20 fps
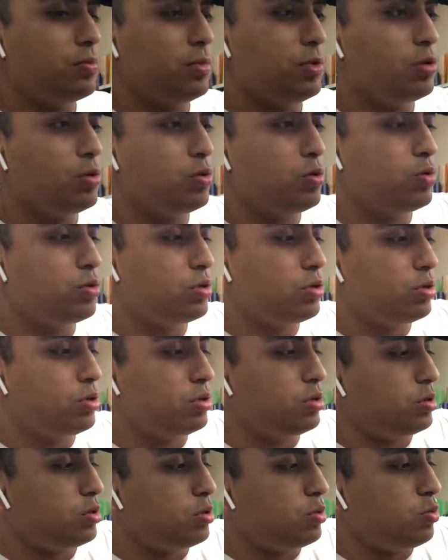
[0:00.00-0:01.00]
which
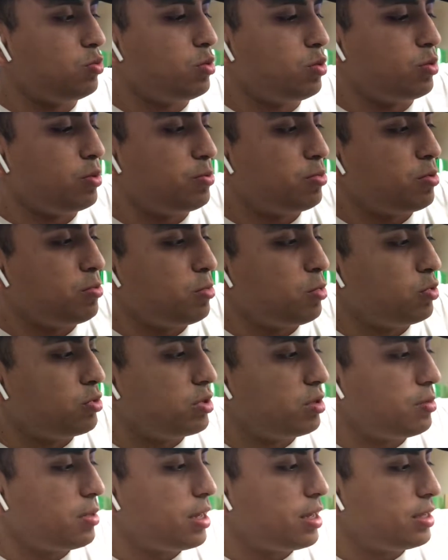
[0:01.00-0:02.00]
is what we promote
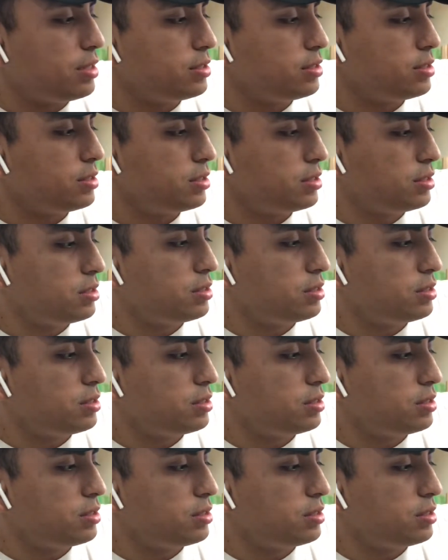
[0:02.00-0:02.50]
them as.